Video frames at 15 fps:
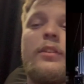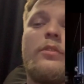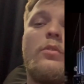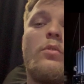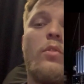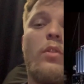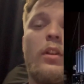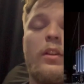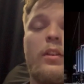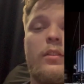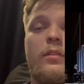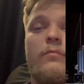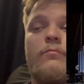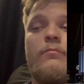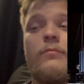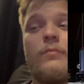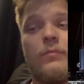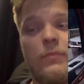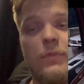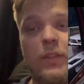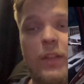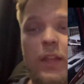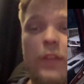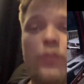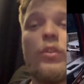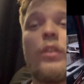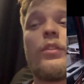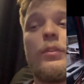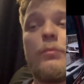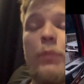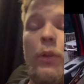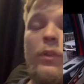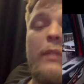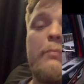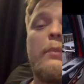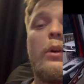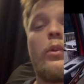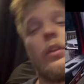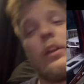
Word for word: or truck with a blown up motor